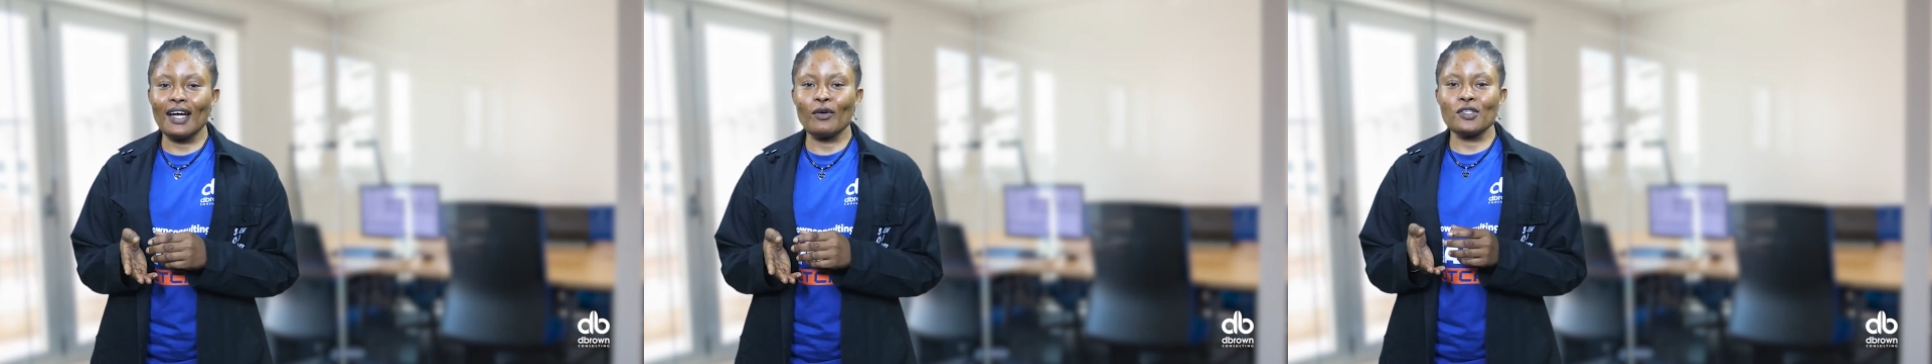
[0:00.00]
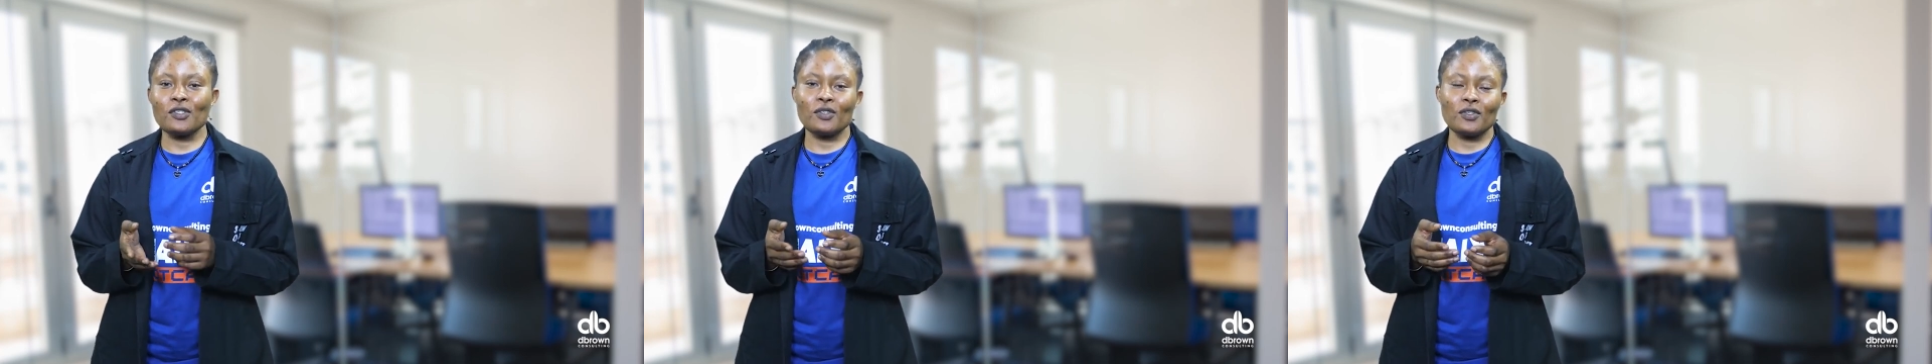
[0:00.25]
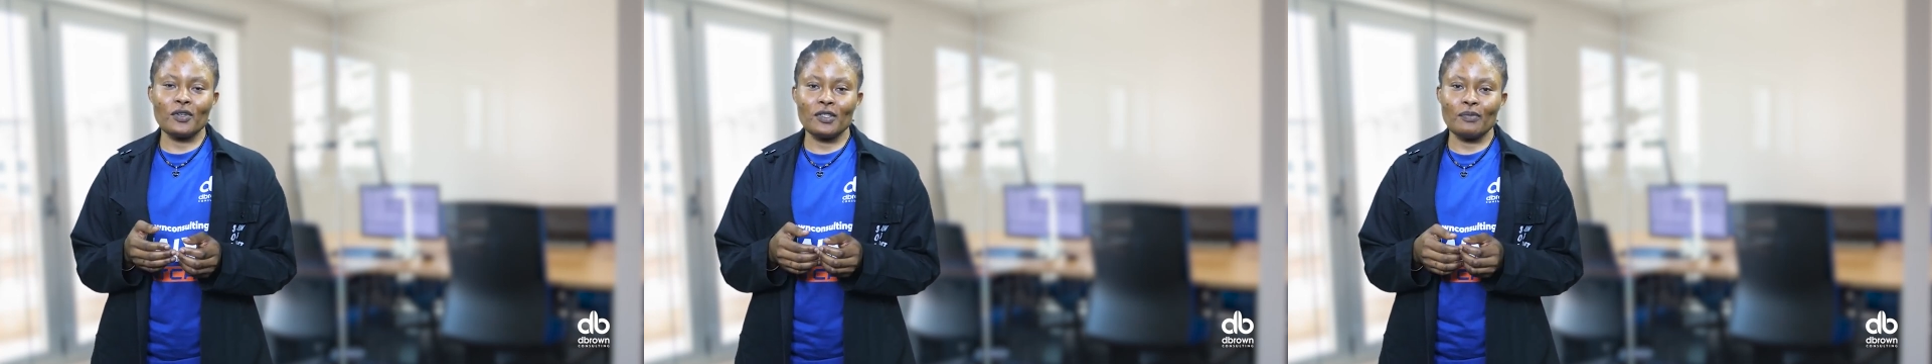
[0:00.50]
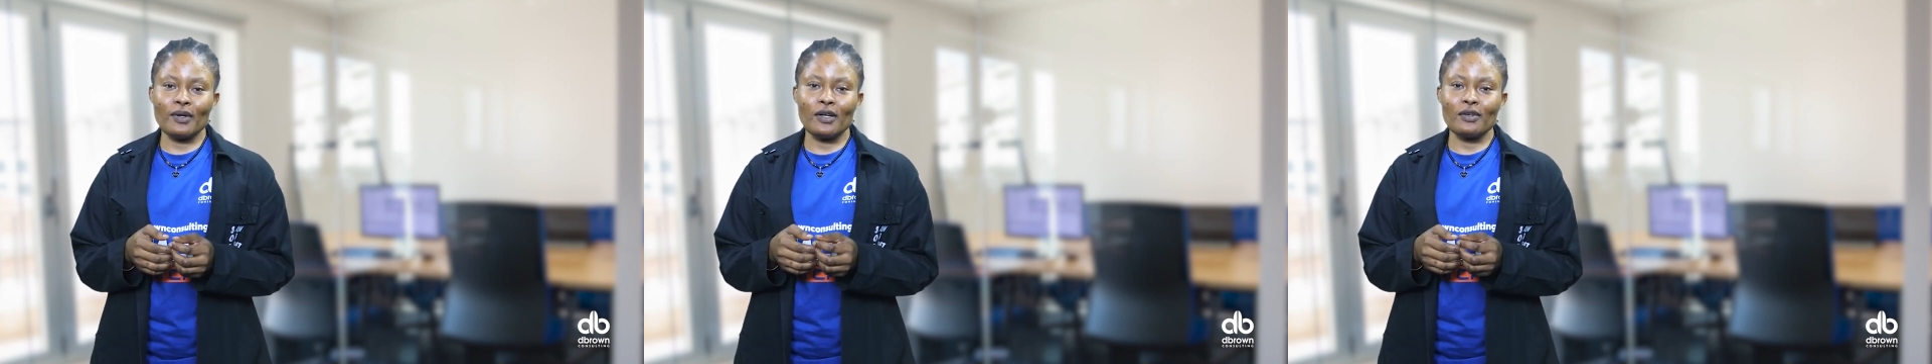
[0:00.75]
I was also taught
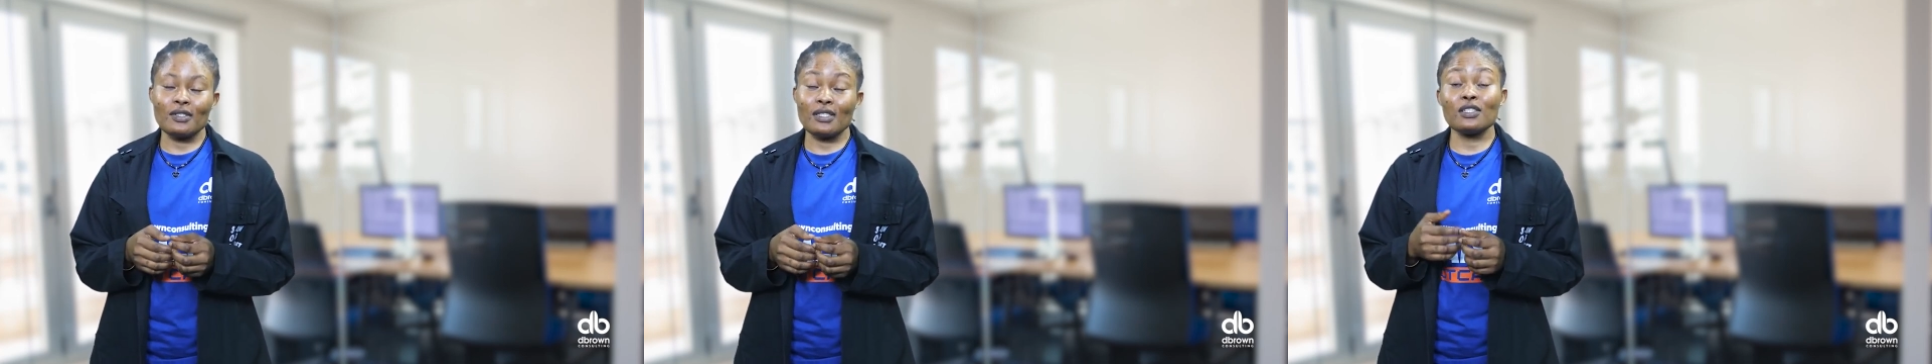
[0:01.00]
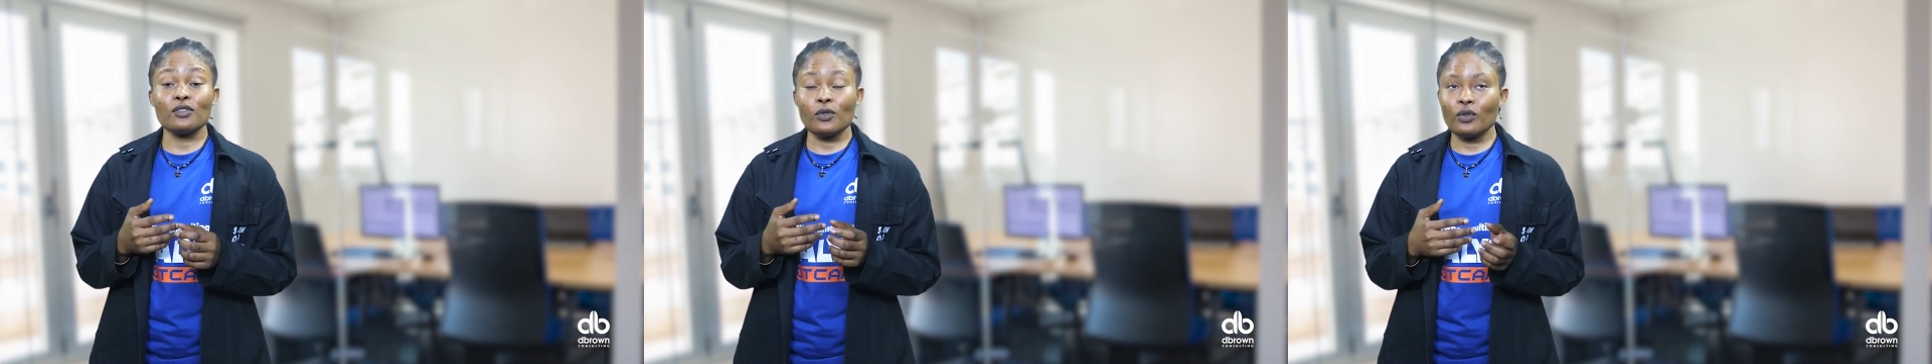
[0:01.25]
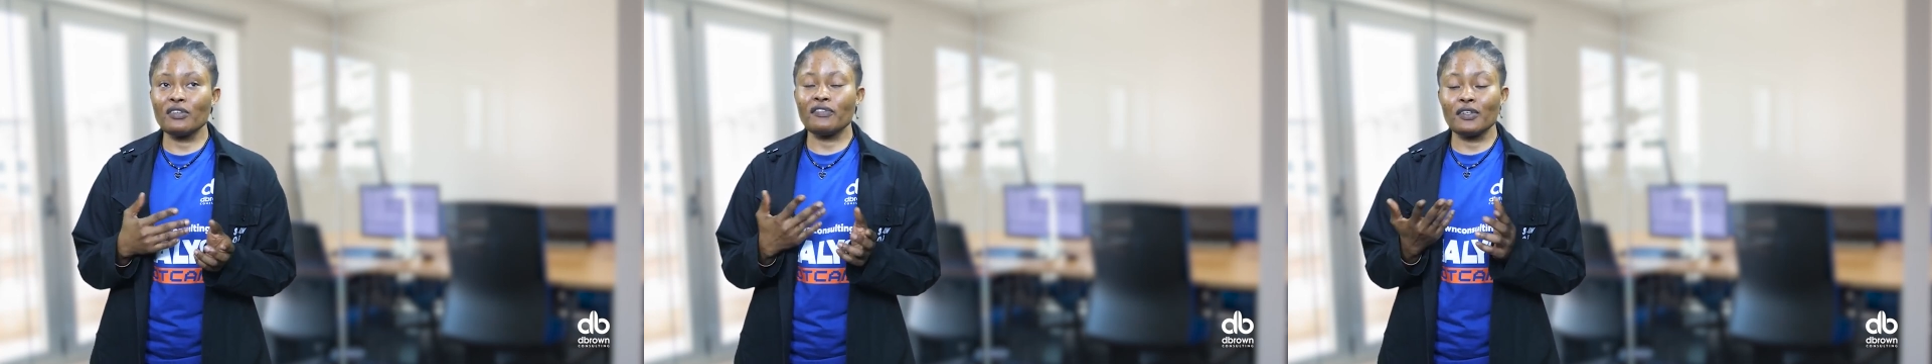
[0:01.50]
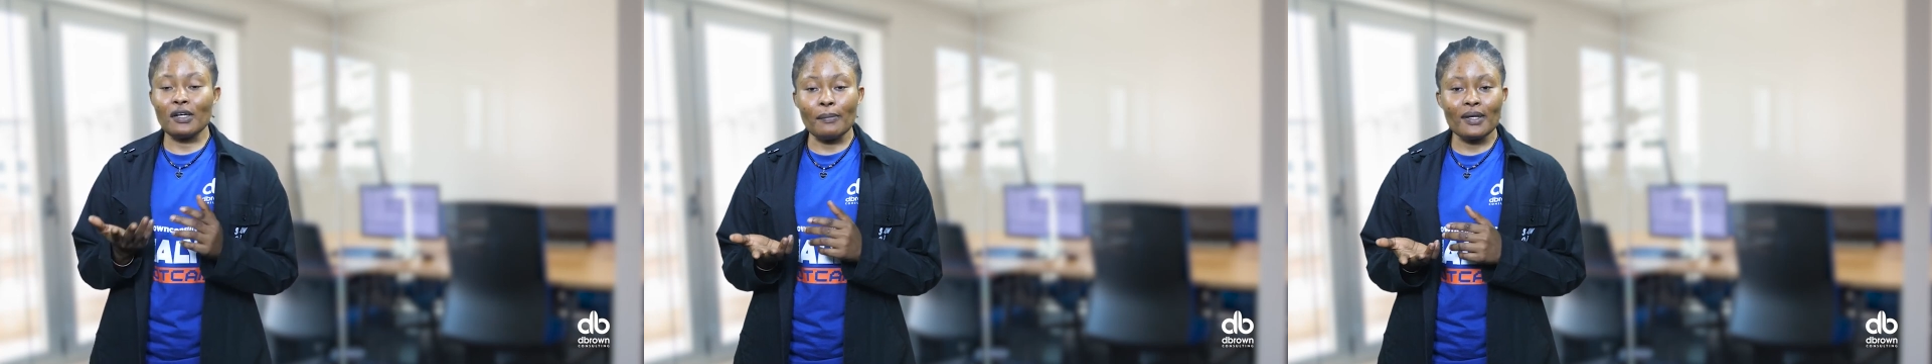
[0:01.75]
about the
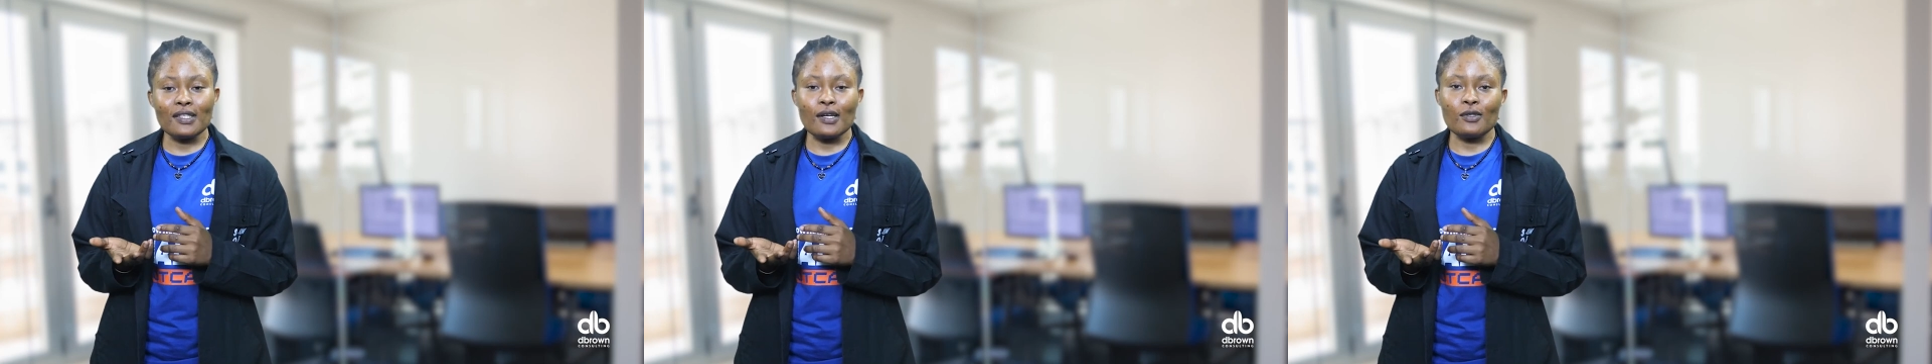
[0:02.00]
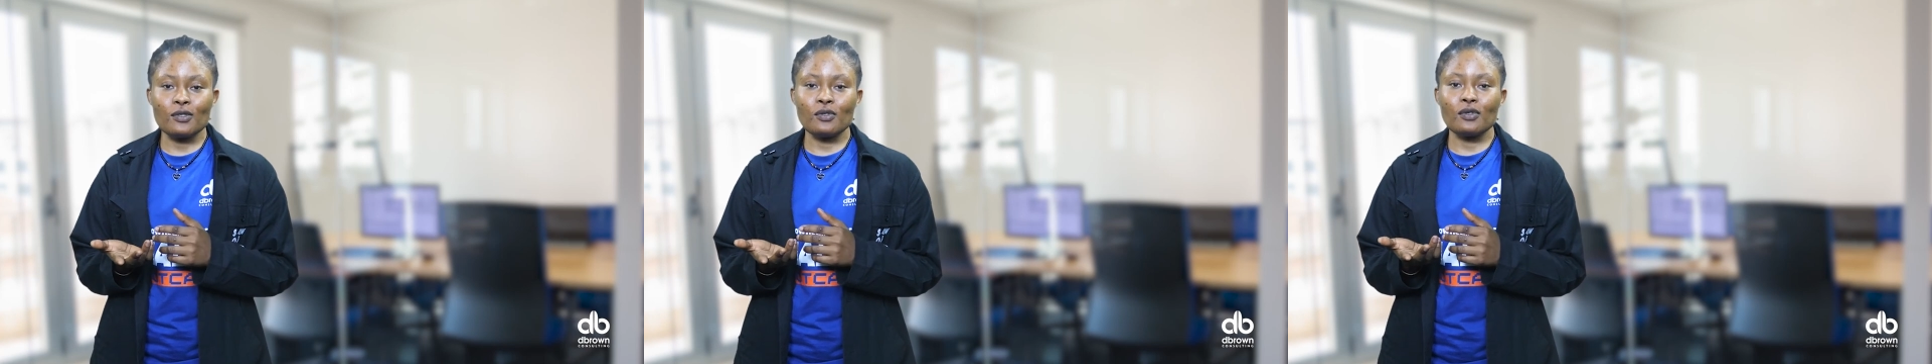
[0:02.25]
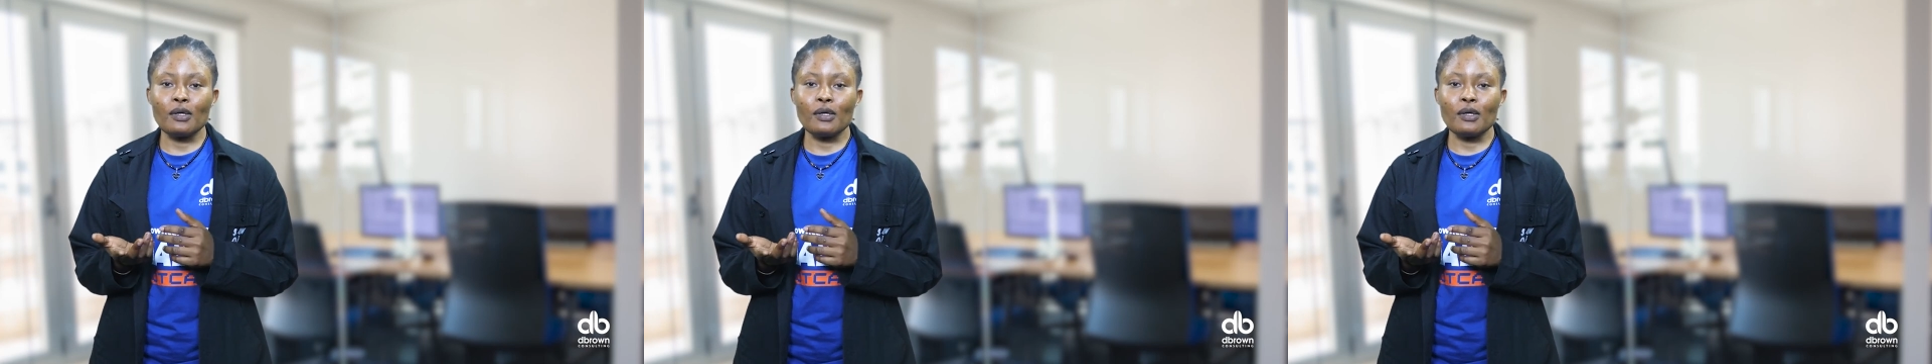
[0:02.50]
fundamentals